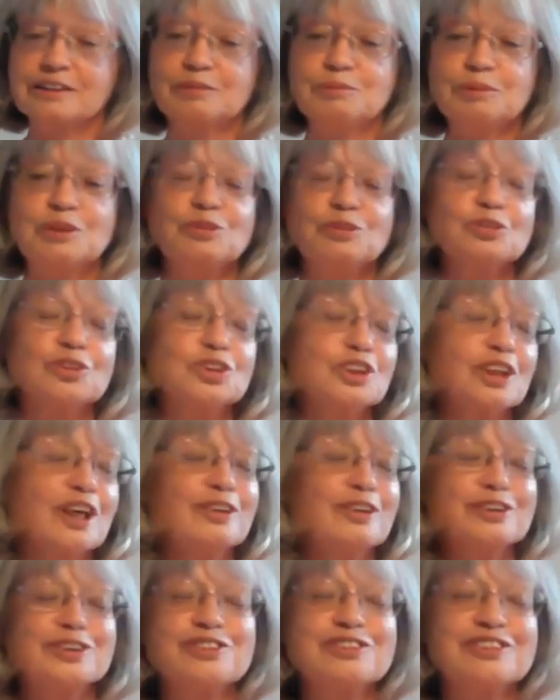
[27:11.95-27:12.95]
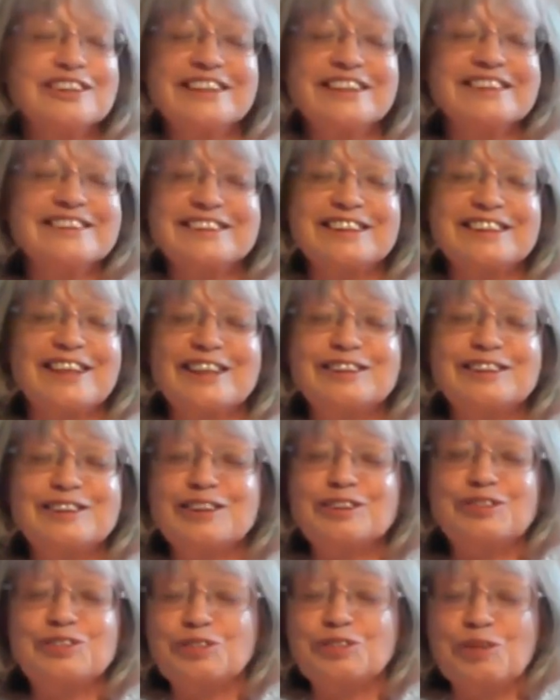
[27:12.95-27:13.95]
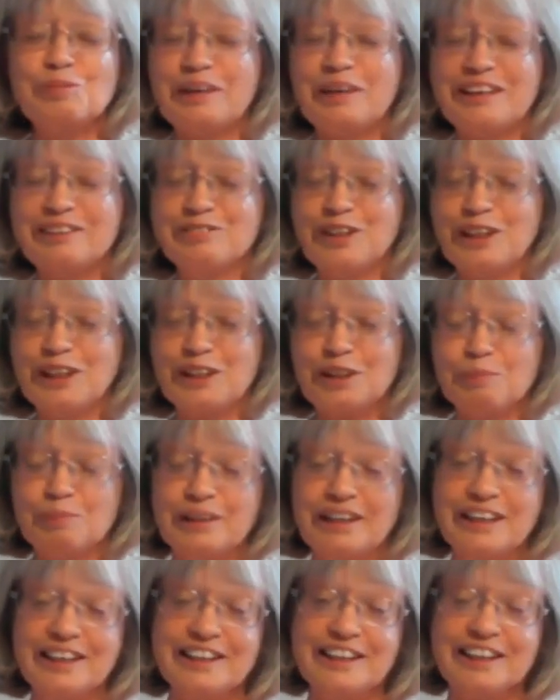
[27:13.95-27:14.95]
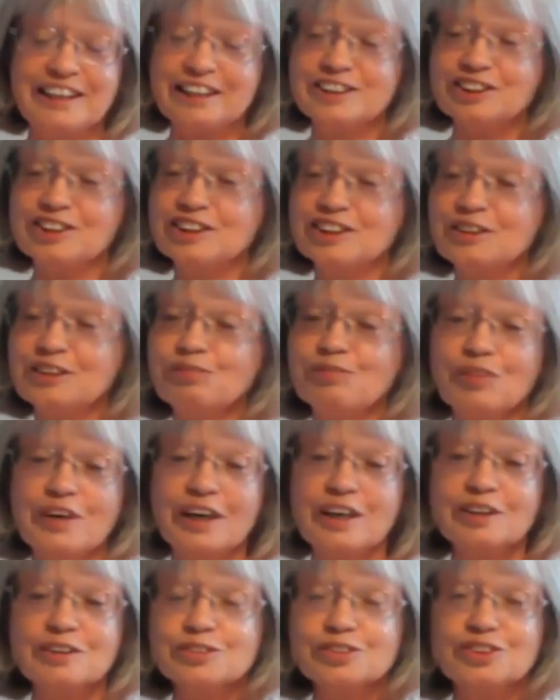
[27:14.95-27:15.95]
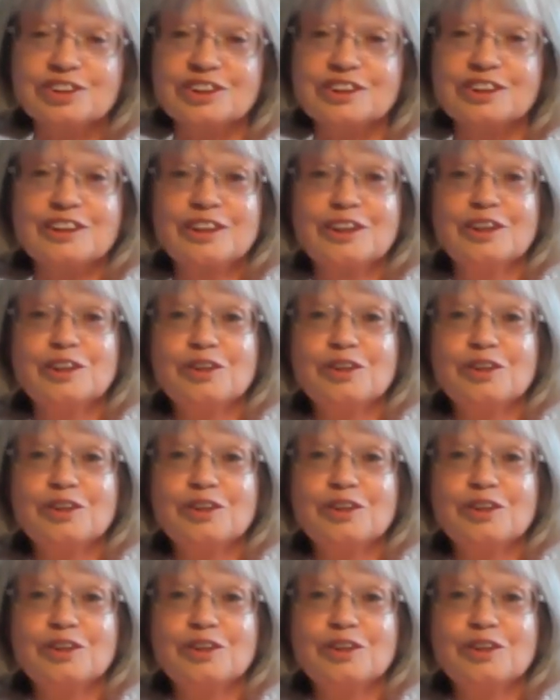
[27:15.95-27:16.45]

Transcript: I mean, all the childhood things that I told you about right at the beginning, she felt